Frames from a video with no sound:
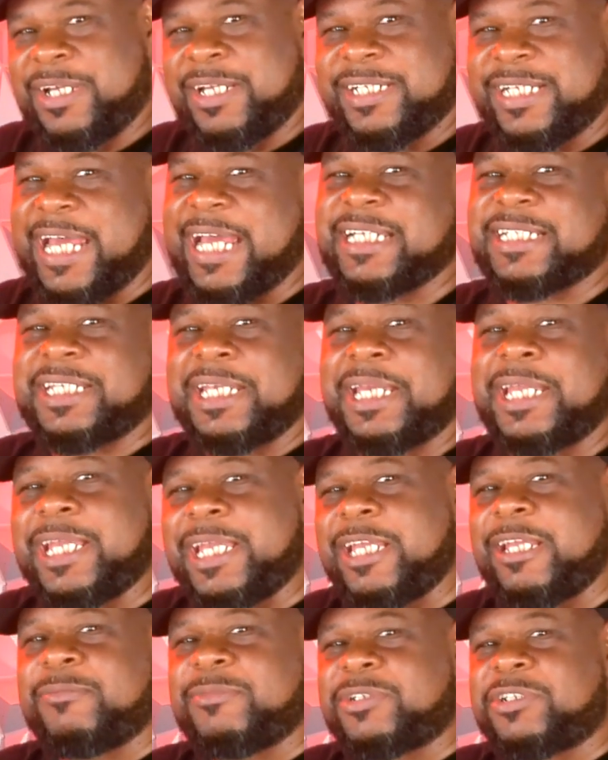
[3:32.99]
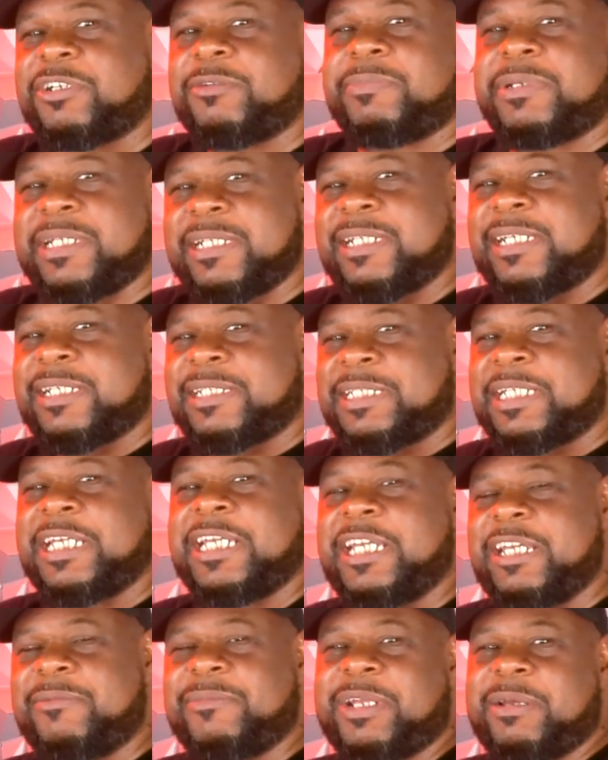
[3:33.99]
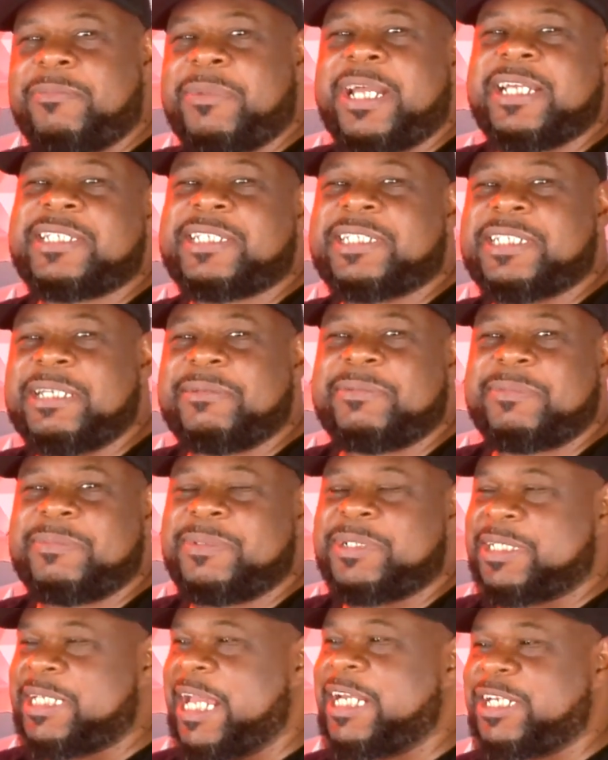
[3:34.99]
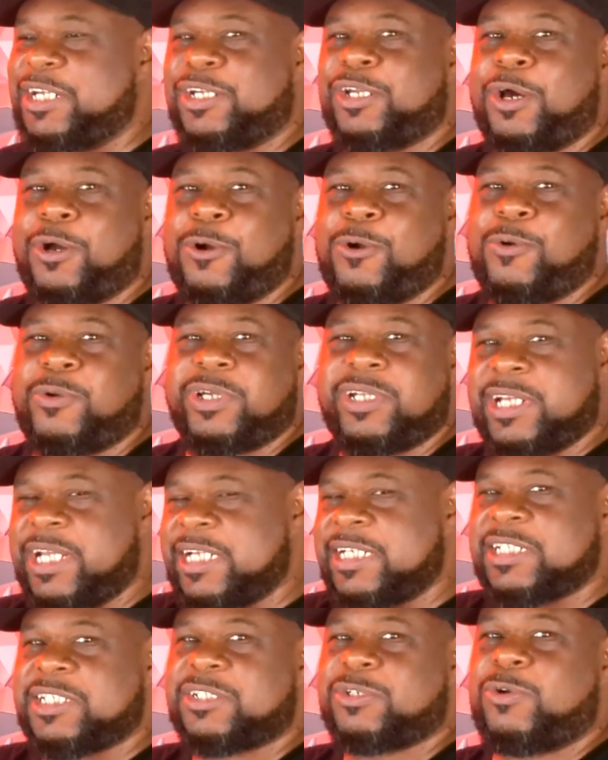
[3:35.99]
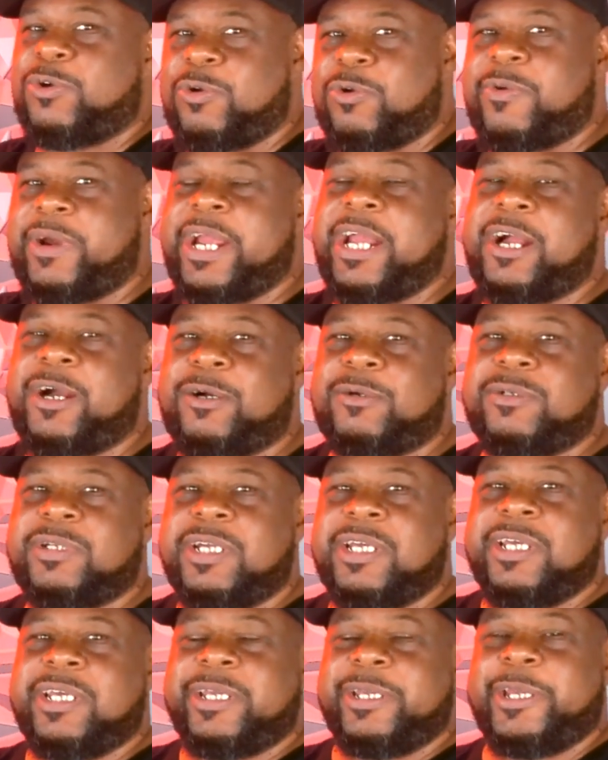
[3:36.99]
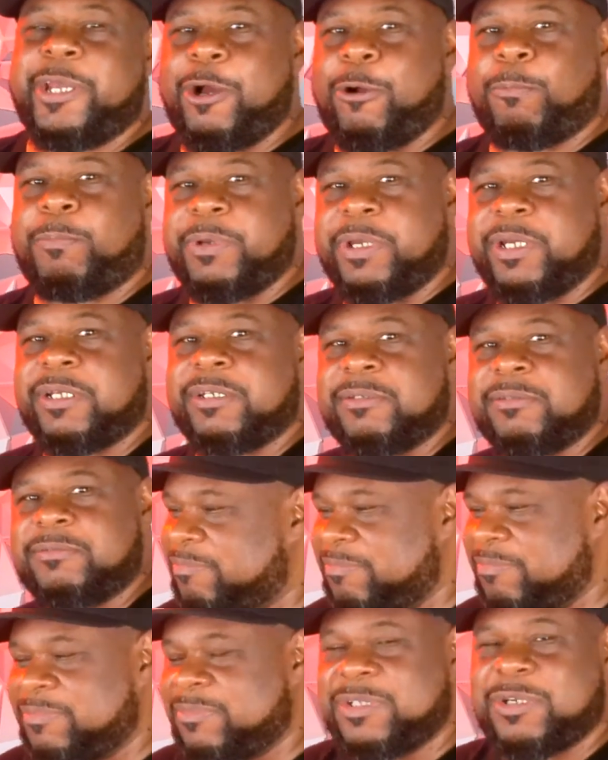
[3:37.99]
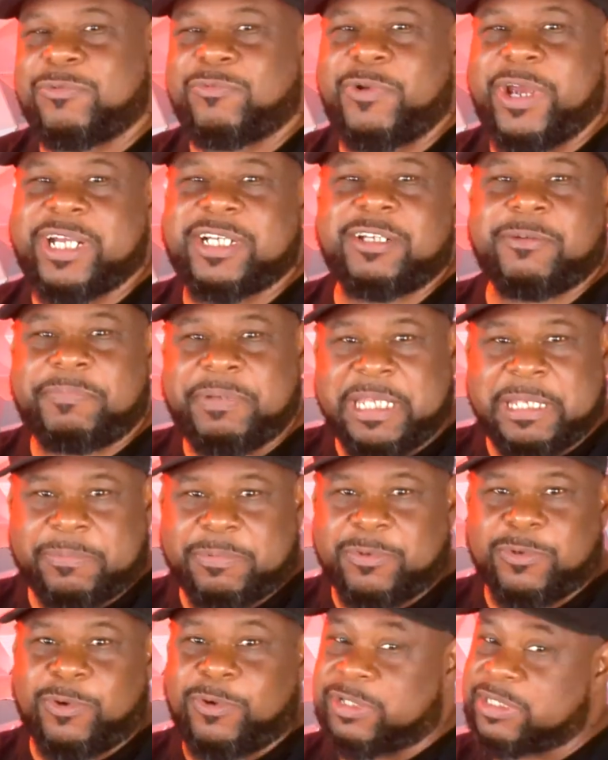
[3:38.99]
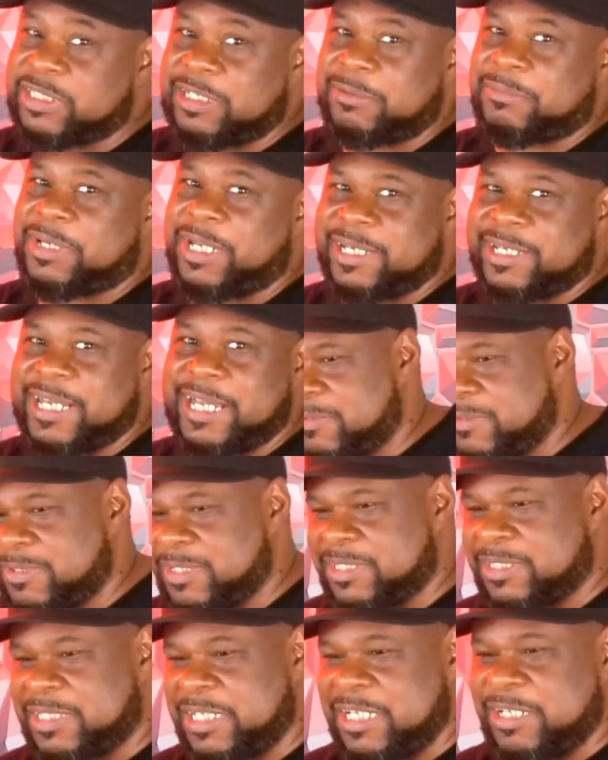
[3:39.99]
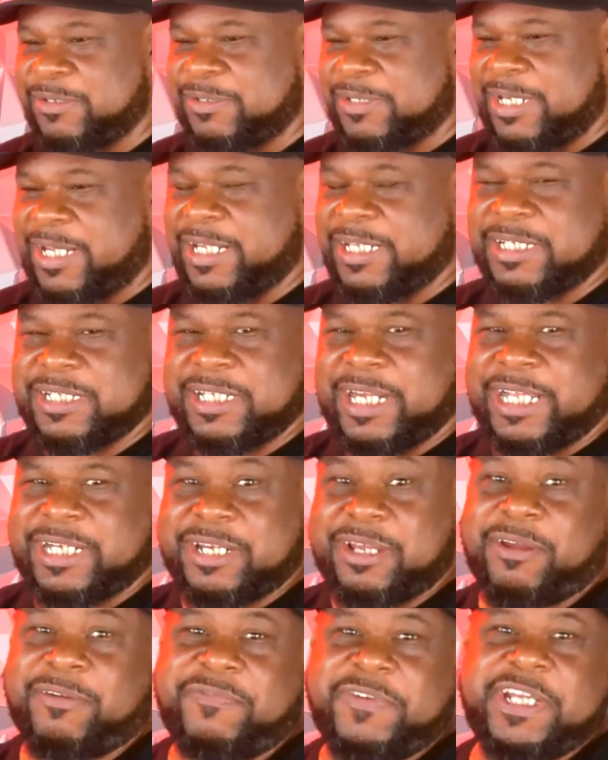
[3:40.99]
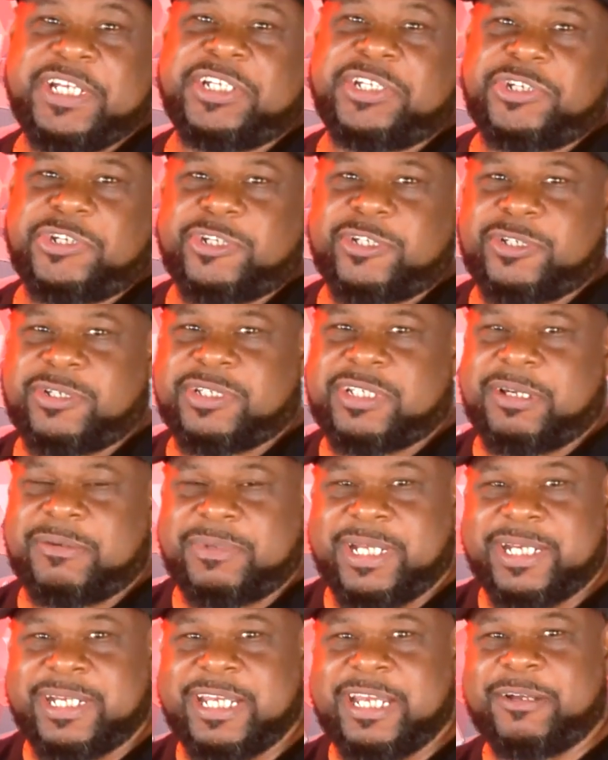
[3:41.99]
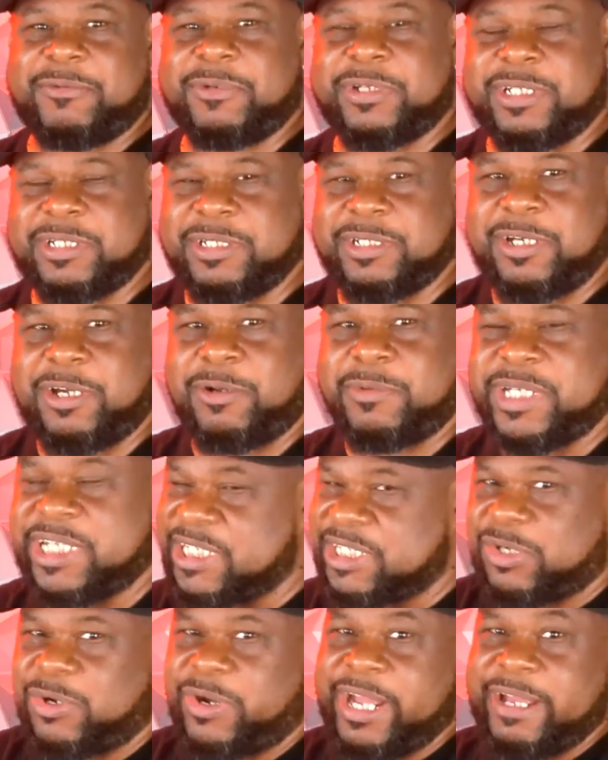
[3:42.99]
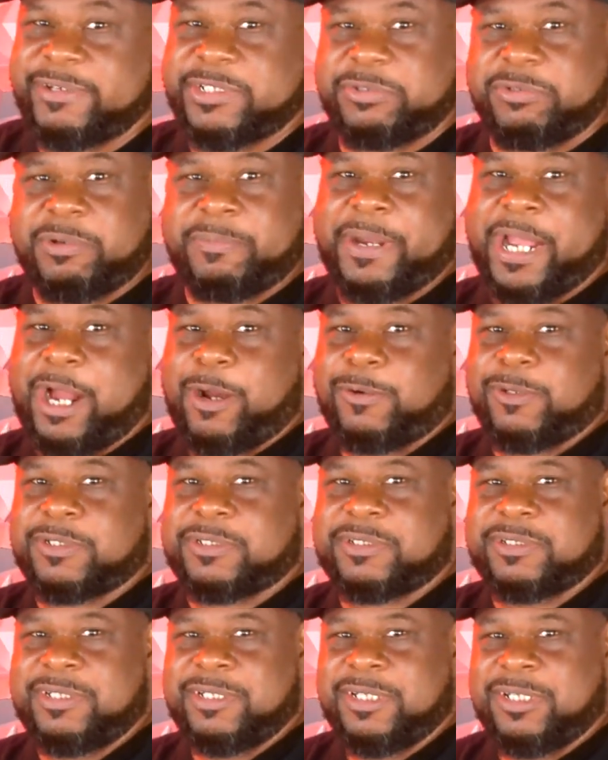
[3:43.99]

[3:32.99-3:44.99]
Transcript: That team should be the team that might stand alone, and they just go around helping regular people or something like that. It seems like the Avengers or something like that, which, you know, they don't have superpowers.